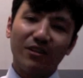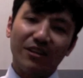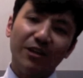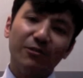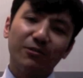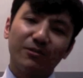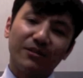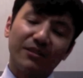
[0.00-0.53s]

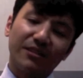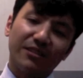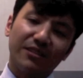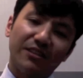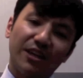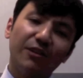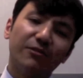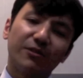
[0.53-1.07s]

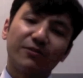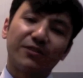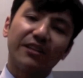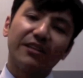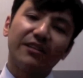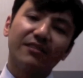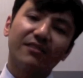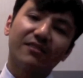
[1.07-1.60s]
every
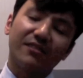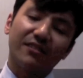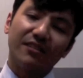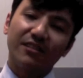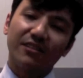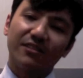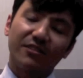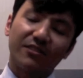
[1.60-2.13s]
friends,
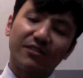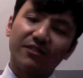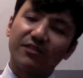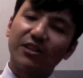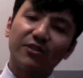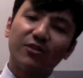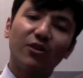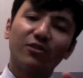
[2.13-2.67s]
and
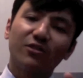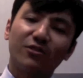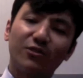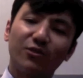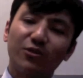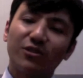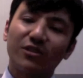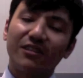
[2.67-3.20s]
they don't
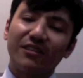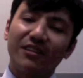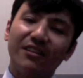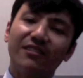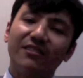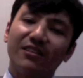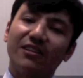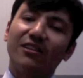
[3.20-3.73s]
usually
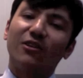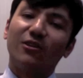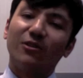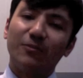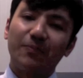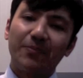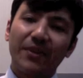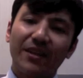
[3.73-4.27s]
eat alone.
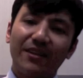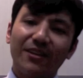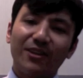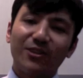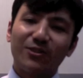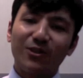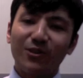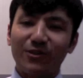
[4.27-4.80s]

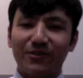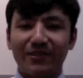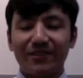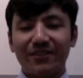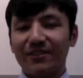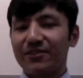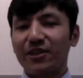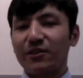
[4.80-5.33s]
So
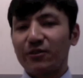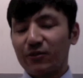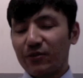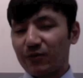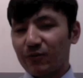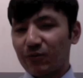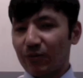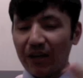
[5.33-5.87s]

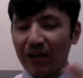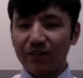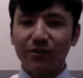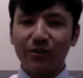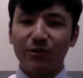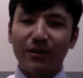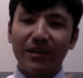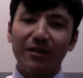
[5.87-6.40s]
I don't
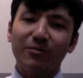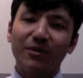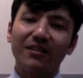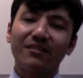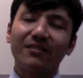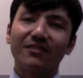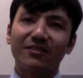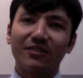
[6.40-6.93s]
know why,
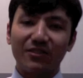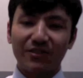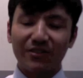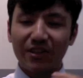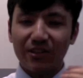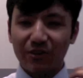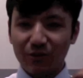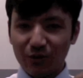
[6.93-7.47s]
but
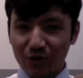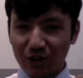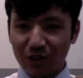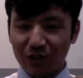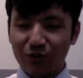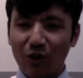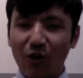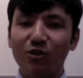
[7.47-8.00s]
they
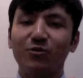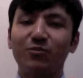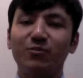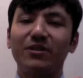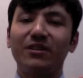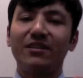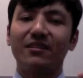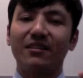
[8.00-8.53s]
usually don't
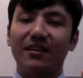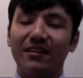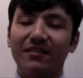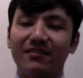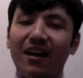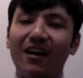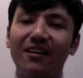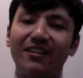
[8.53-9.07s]
be a
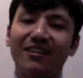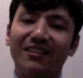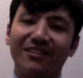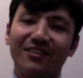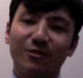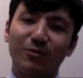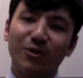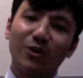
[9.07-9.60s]

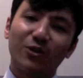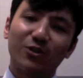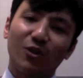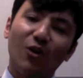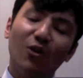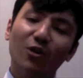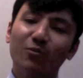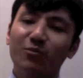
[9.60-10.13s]
target, because
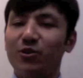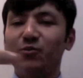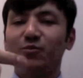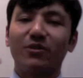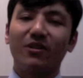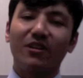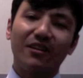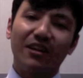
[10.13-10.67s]
all
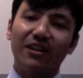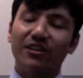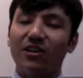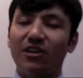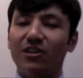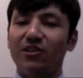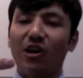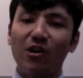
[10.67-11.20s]
people are
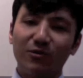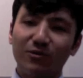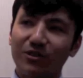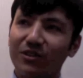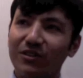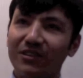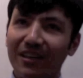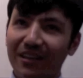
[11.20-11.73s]

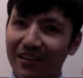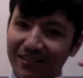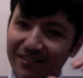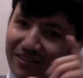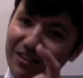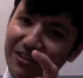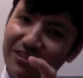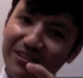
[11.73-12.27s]
surrounding
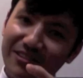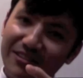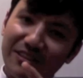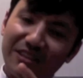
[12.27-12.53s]
see